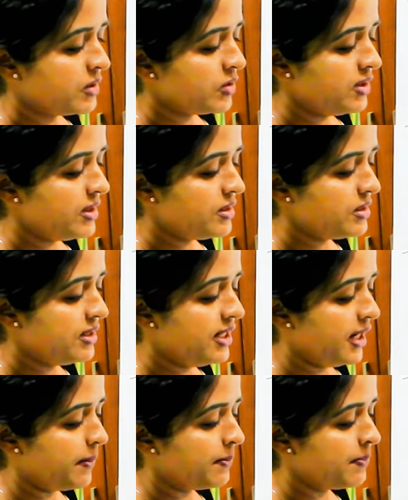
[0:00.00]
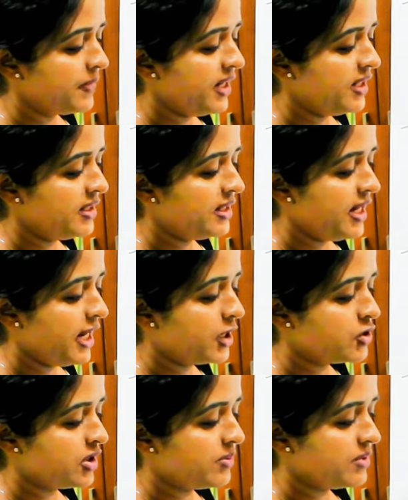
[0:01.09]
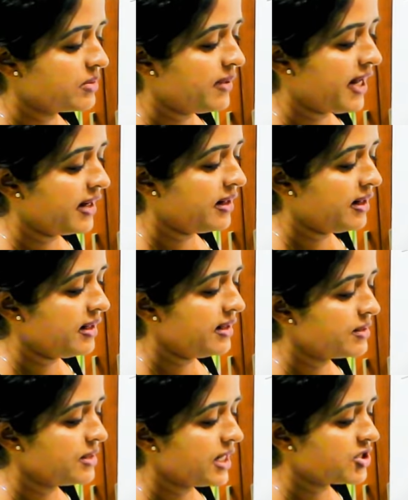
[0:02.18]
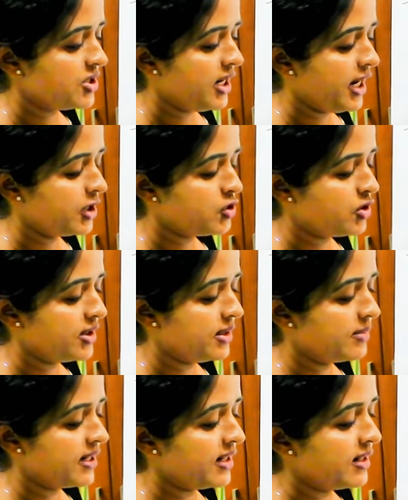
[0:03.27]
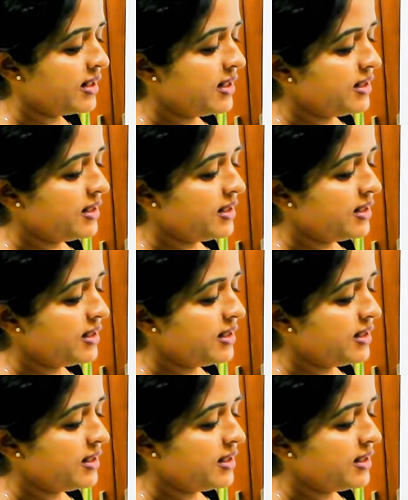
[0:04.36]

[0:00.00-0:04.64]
So this dip in the ectoderm, this black colored is the actually ectoderm, right?